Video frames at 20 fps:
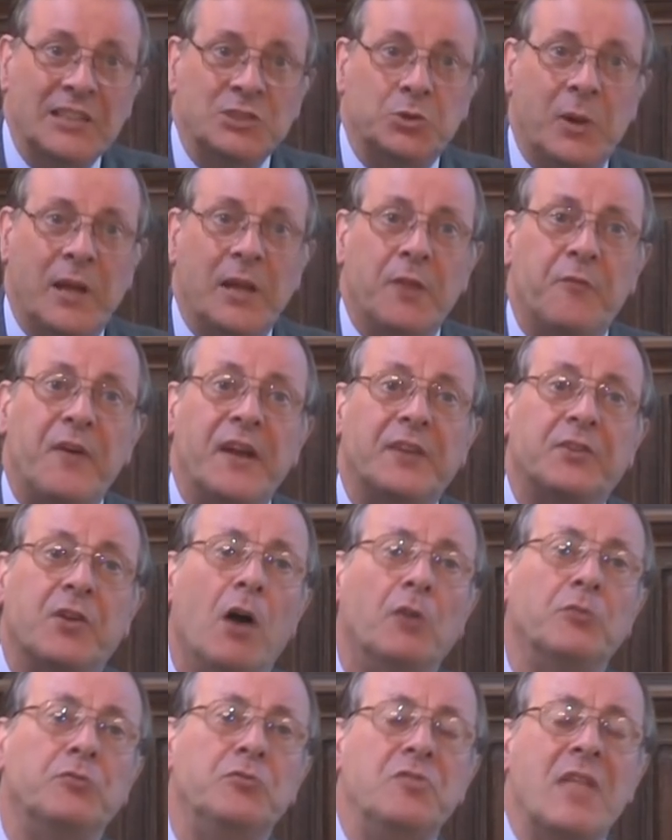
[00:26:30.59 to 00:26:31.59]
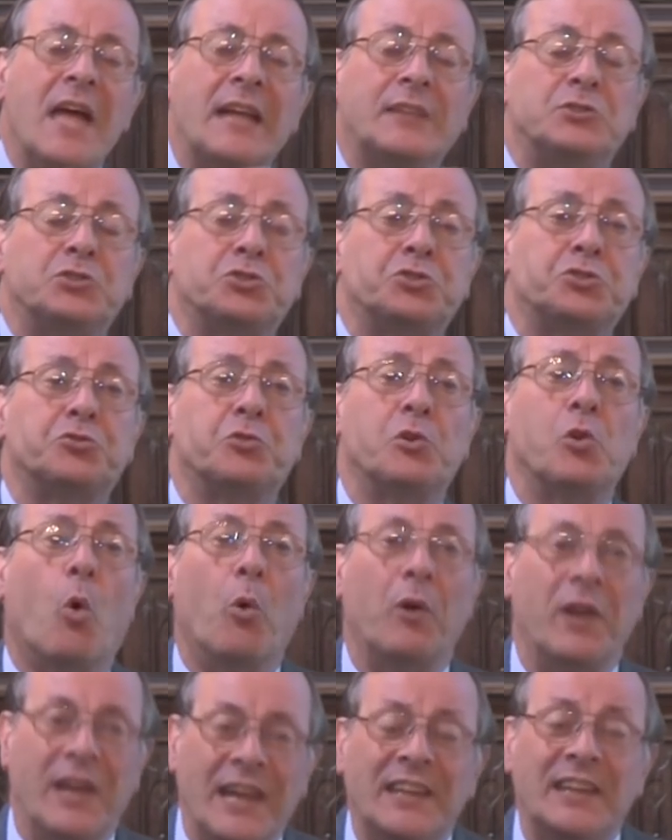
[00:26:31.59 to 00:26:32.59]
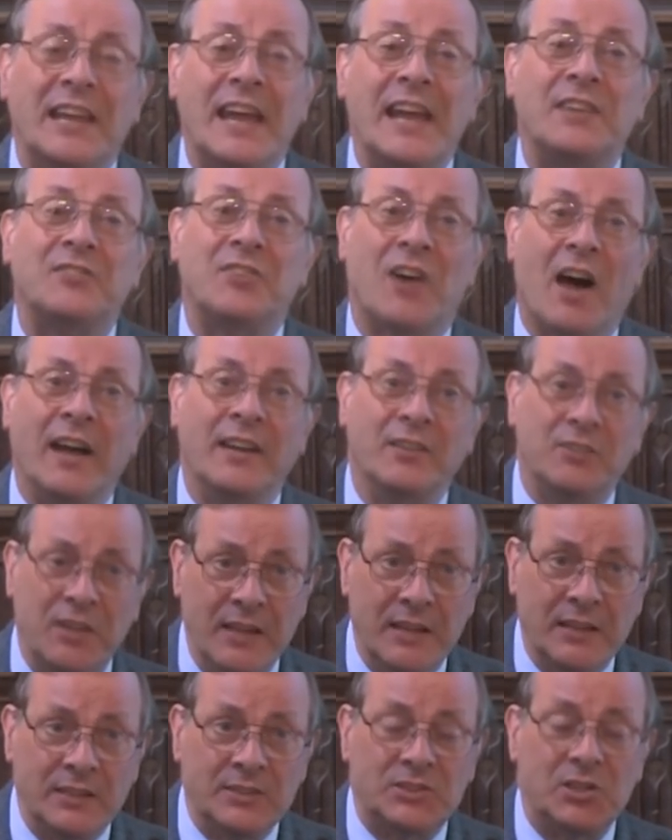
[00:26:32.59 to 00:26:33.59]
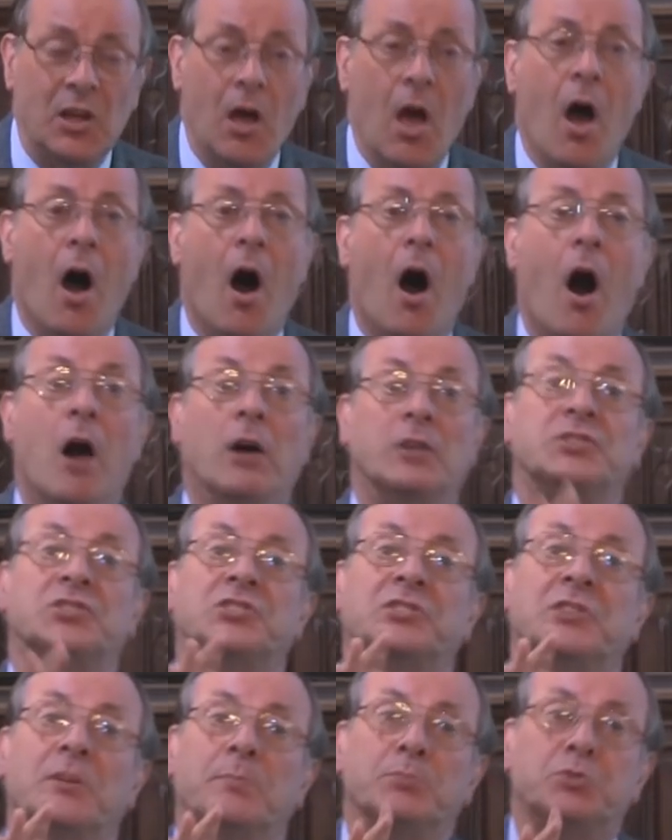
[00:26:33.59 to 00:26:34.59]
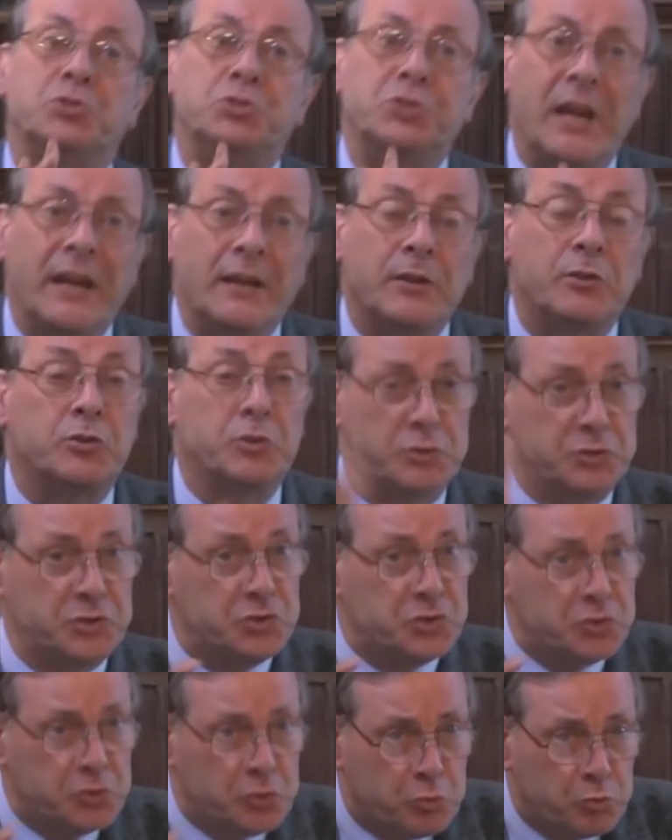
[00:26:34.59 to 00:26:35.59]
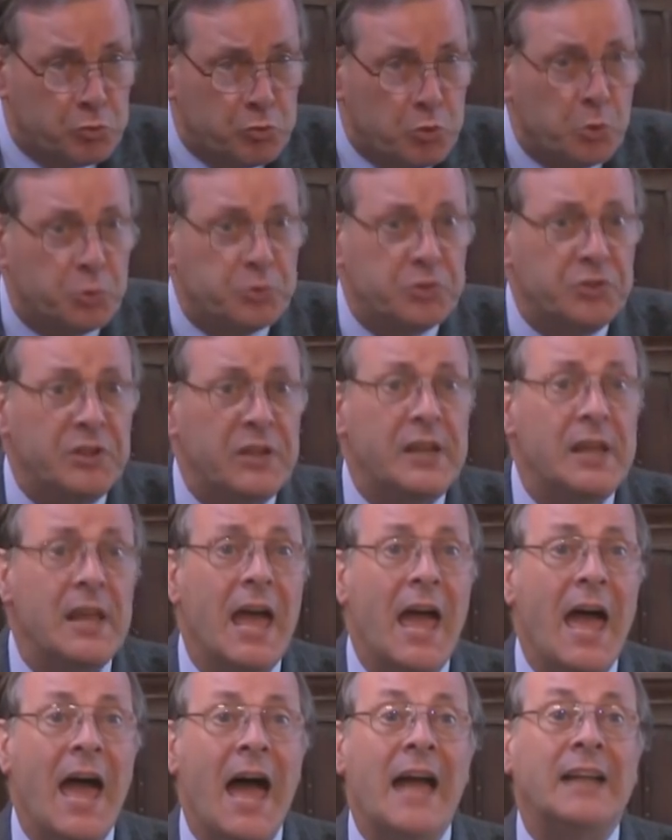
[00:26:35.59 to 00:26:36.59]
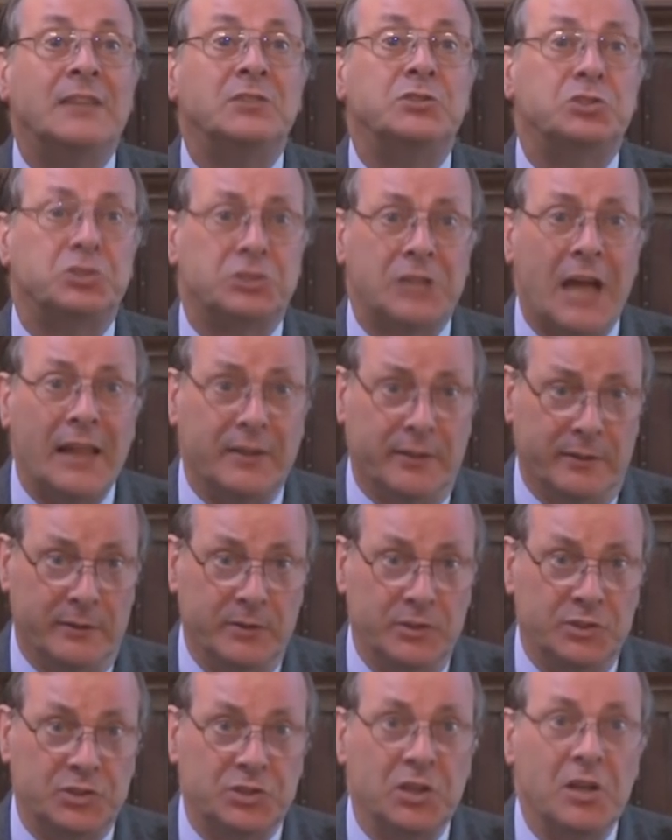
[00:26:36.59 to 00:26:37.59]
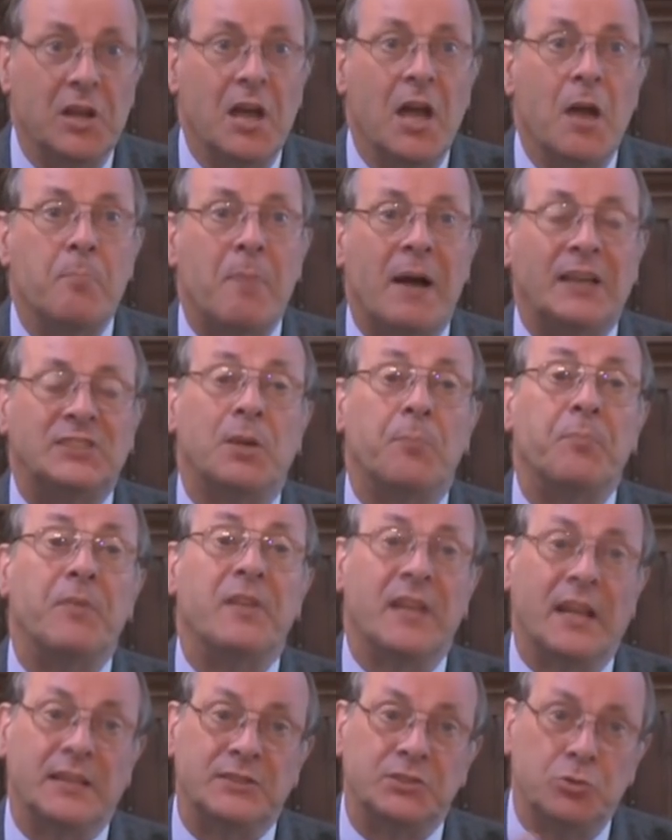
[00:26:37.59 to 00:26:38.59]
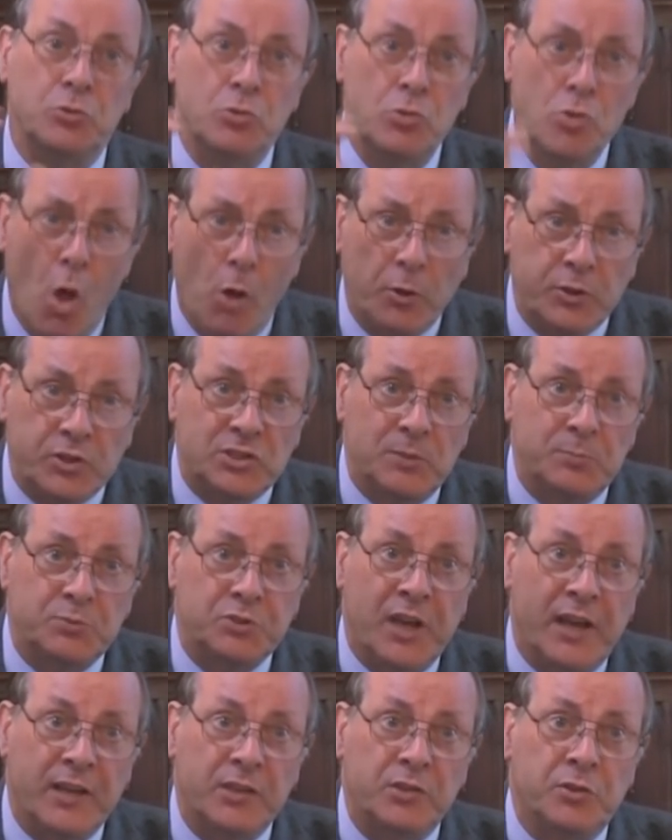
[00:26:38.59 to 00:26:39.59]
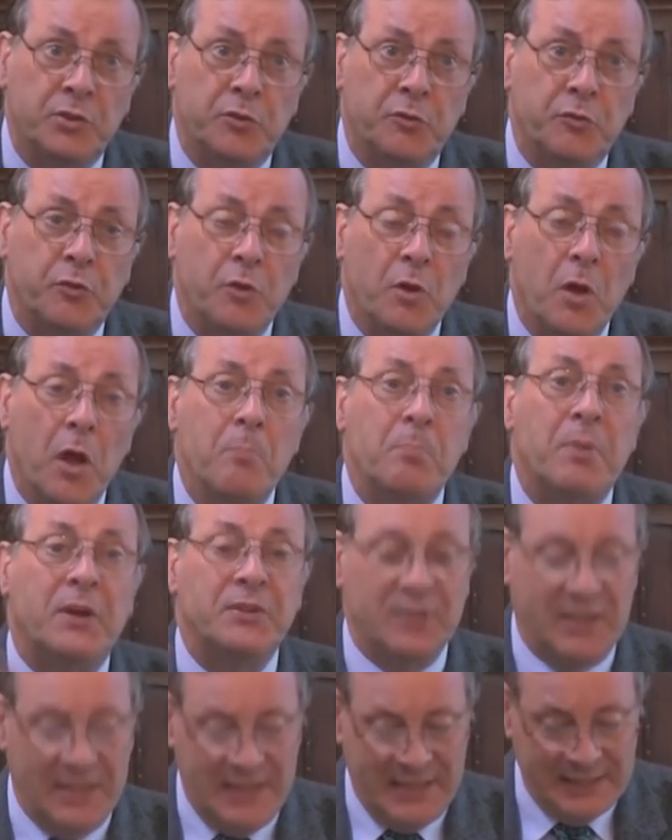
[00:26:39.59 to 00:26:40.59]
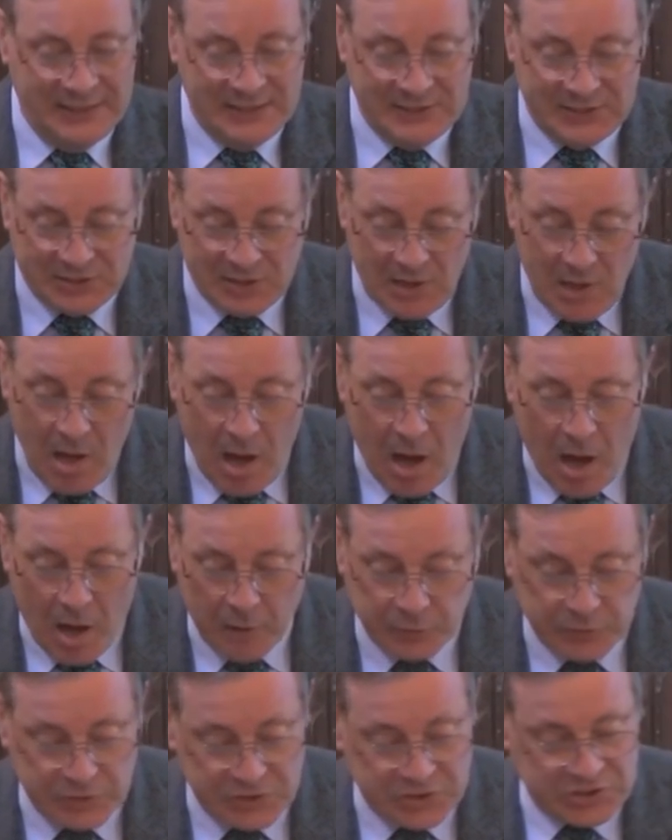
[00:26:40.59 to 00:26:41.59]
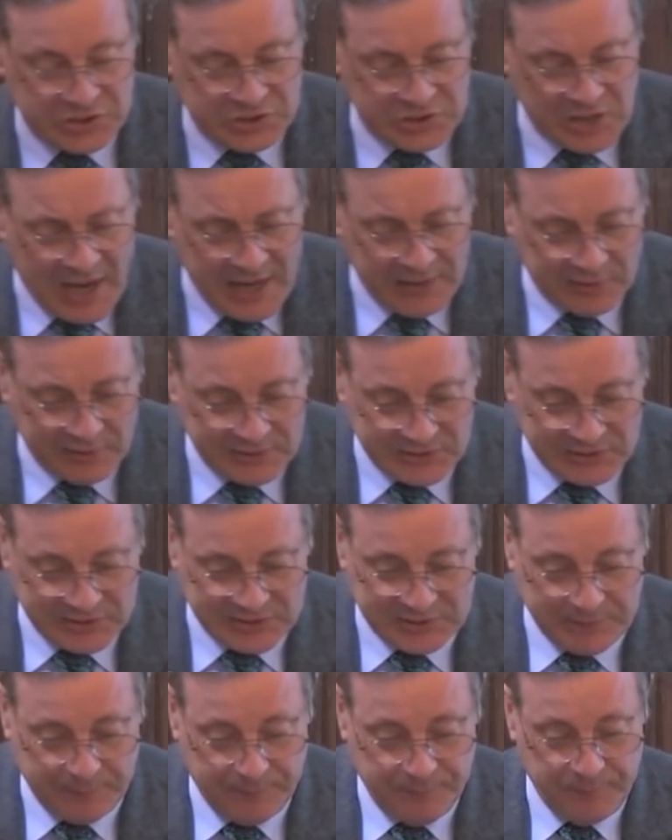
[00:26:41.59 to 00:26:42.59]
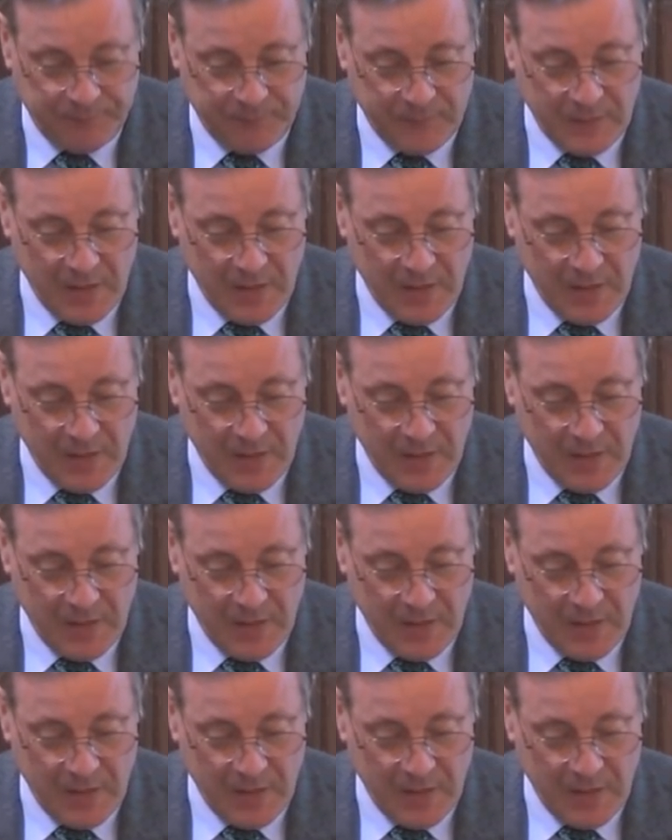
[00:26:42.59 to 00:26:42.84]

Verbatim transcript: So, in effect, our natural or innate ideas are subject to scrutiny and challenge by something that's not subjective but is outside us.